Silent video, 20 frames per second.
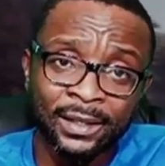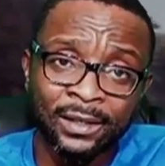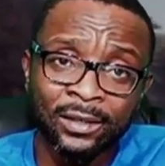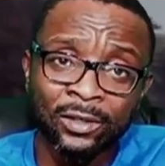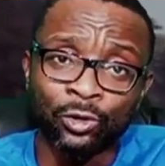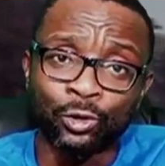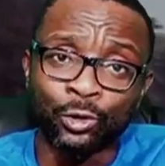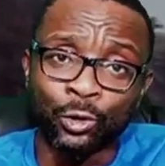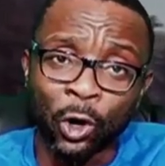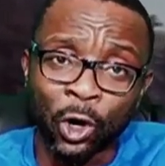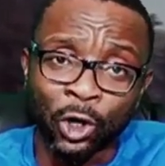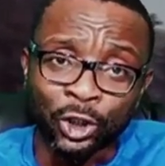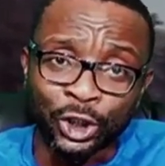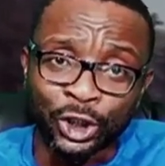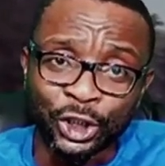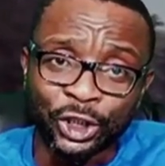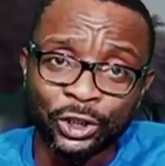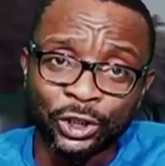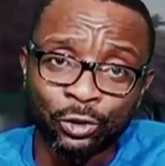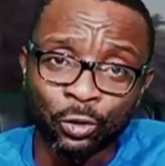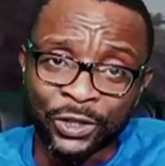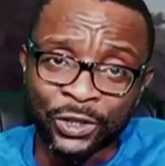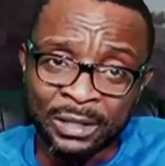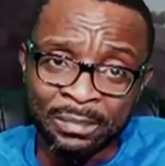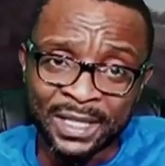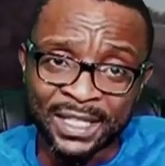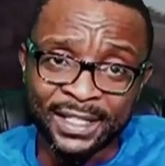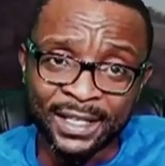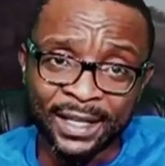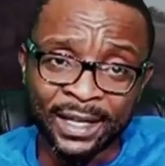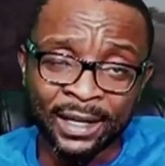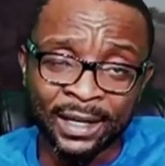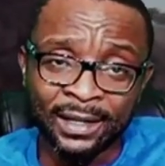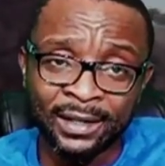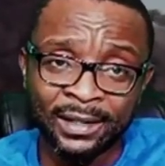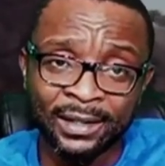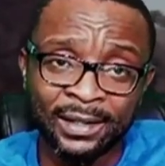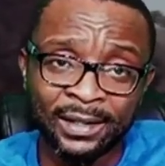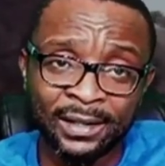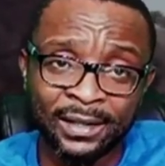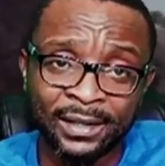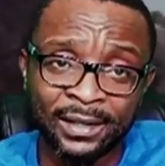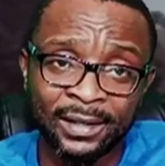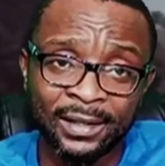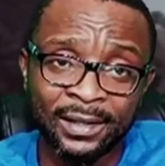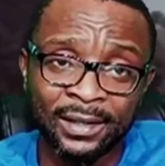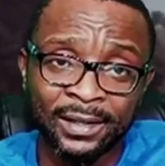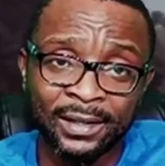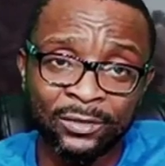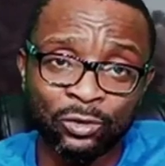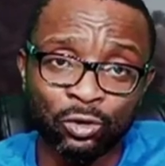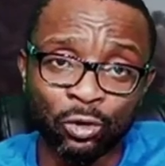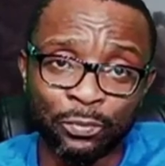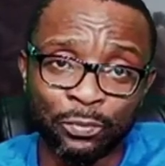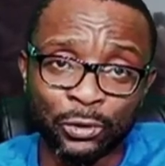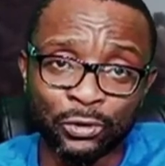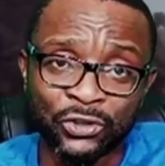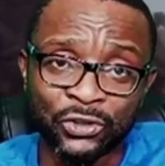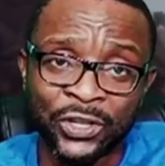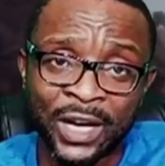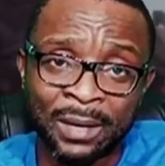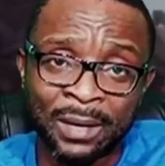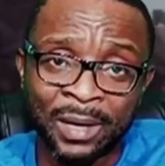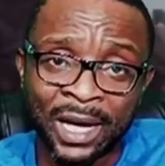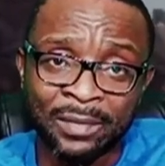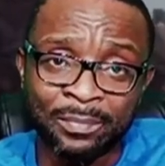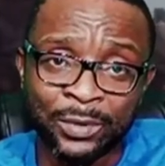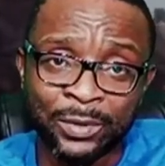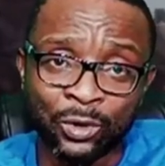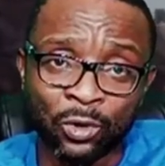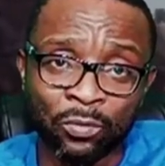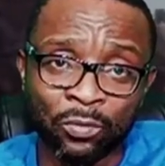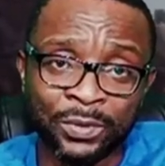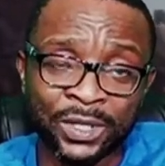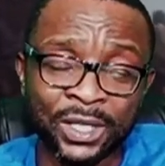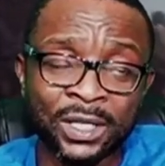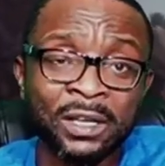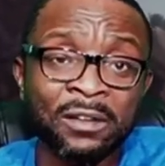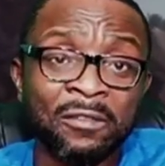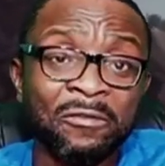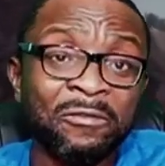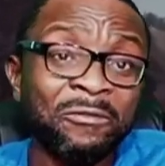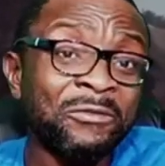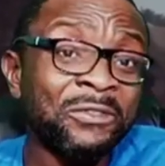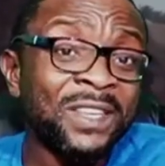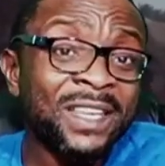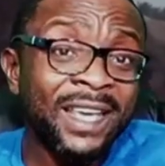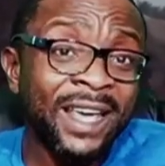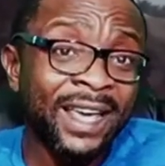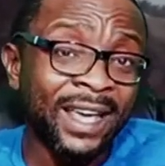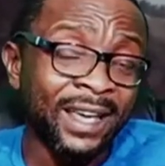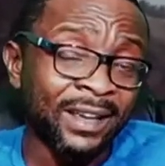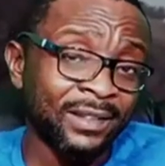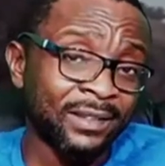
rushed to the media to proscribe IPOB? Fear.